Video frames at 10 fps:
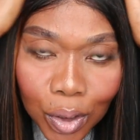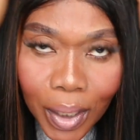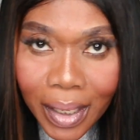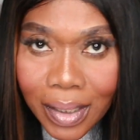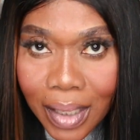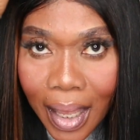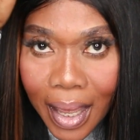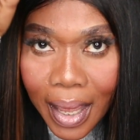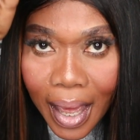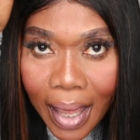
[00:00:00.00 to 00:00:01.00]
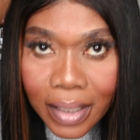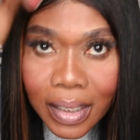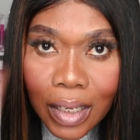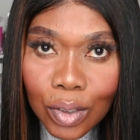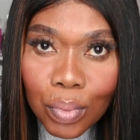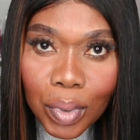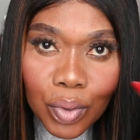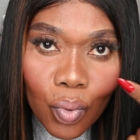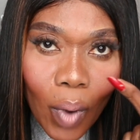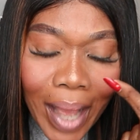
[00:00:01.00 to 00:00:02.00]
you can see here is a little
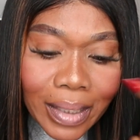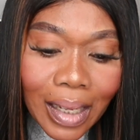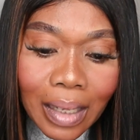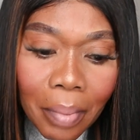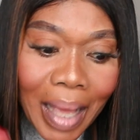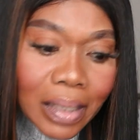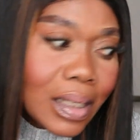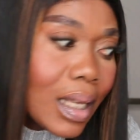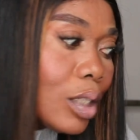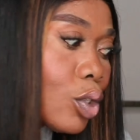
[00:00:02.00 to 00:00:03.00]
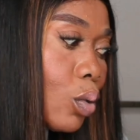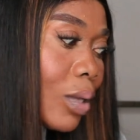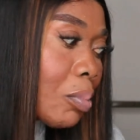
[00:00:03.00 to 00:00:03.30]
bit whiter than my skin tone,